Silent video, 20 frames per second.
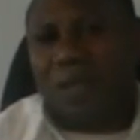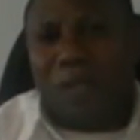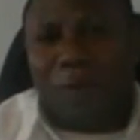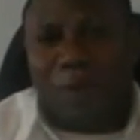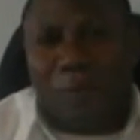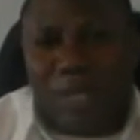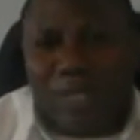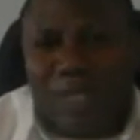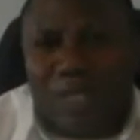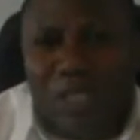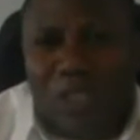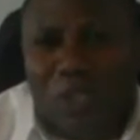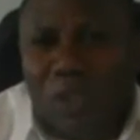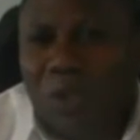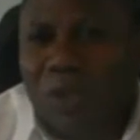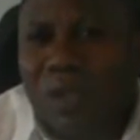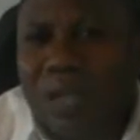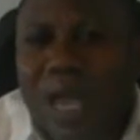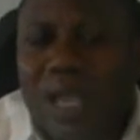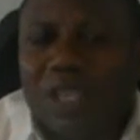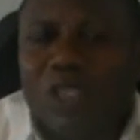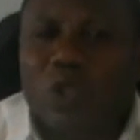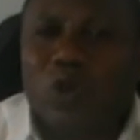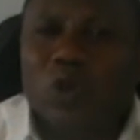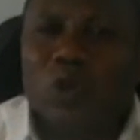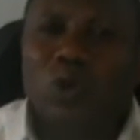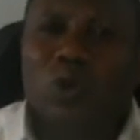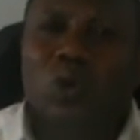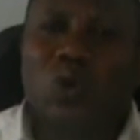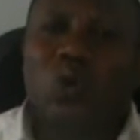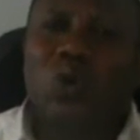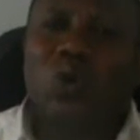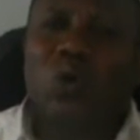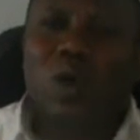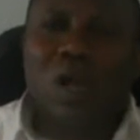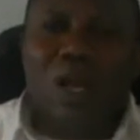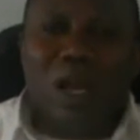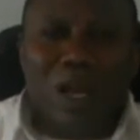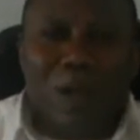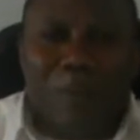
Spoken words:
the person is so nice to you,